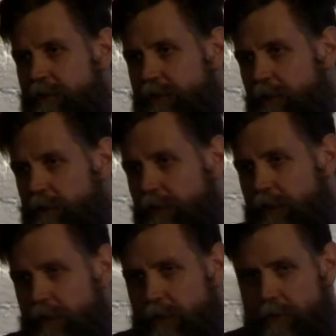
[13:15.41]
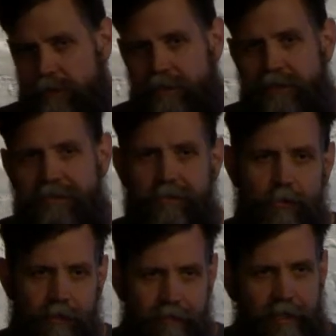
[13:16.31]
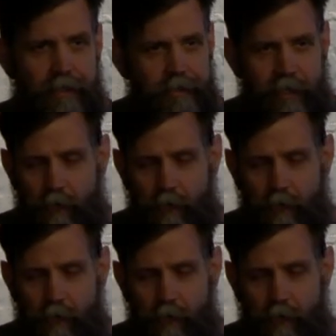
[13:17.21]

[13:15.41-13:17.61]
So you can use this as sort of a,